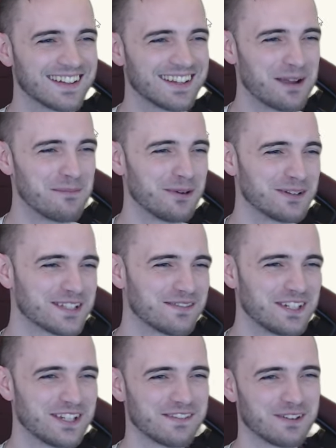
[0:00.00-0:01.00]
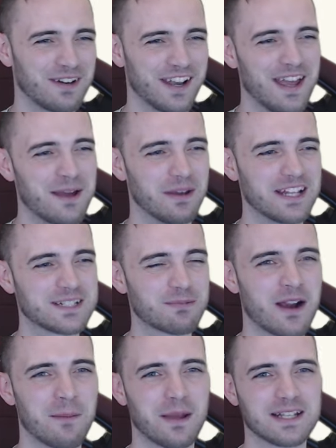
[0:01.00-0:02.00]
you can pause the video if you want, but this is
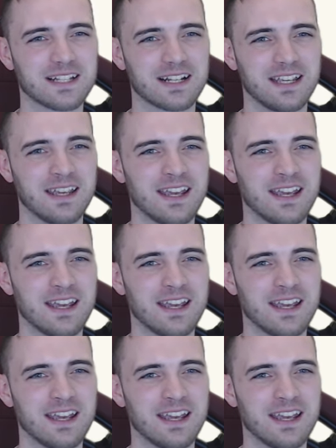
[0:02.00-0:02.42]
where I'm basically